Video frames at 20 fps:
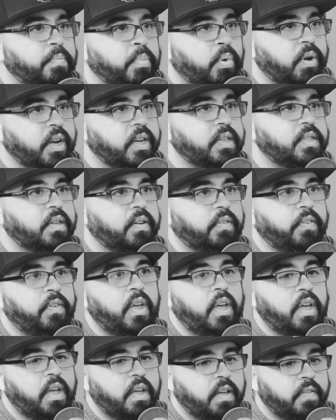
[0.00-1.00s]
point of
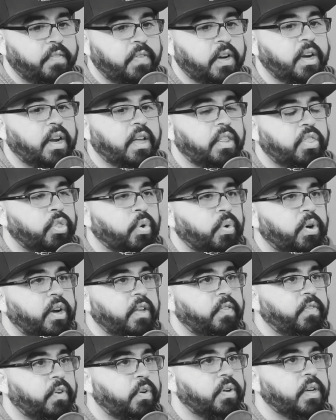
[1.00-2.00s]
very
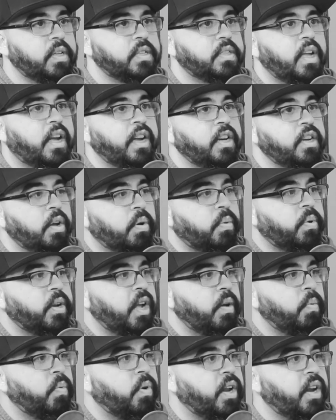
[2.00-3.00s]
authority focused. I know what
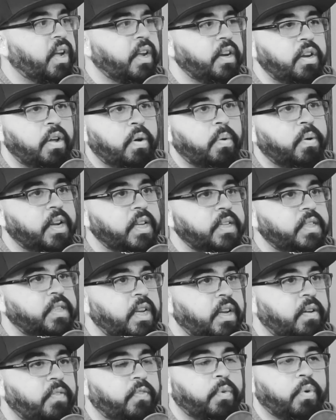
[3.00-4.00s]
I want. I know what I
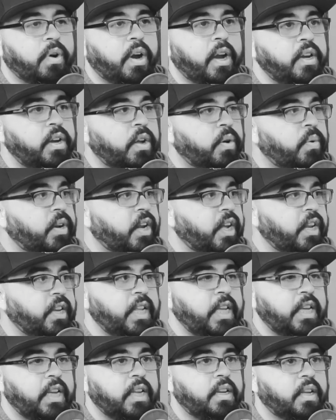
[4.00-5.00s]
stand for. I know what I
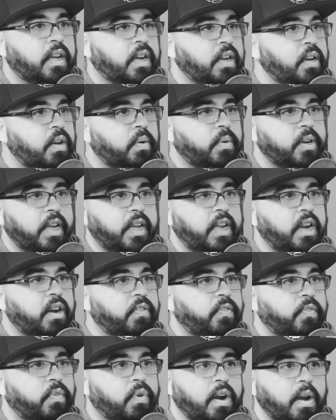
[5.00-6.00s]
need. I know what I
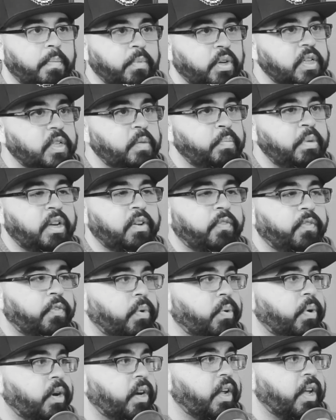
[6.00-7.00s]
care for. I'm going to speak it
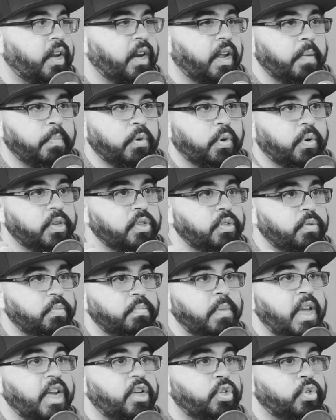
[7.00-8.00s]
forward, and I'm going to
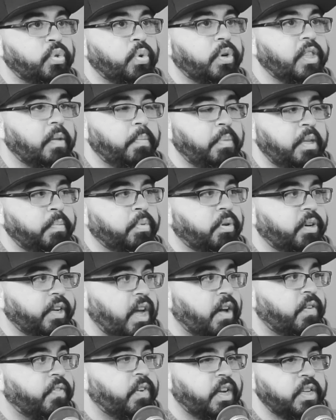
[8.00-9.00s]
make sure that people
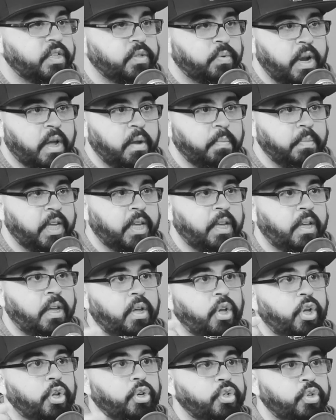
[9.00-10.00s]
galvanize around me
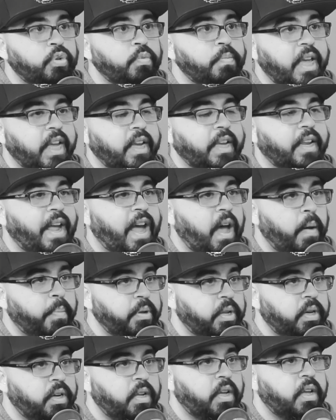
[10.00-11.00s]
to make it
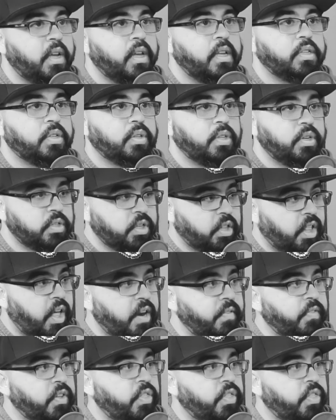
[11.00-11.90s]
happen. So there's a lot of